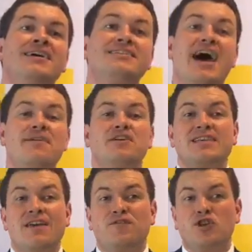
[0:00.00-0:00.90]

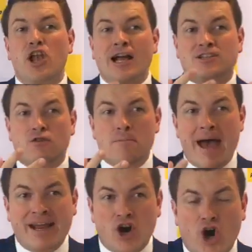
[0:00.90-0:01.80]
Davis, if you'd like to
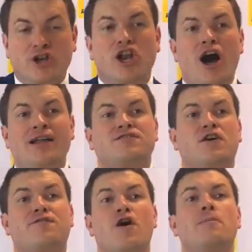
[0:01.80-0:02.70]
remain online,
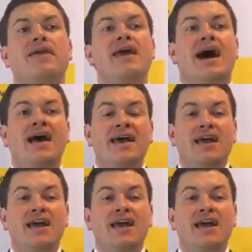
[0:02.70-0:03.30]
so from here,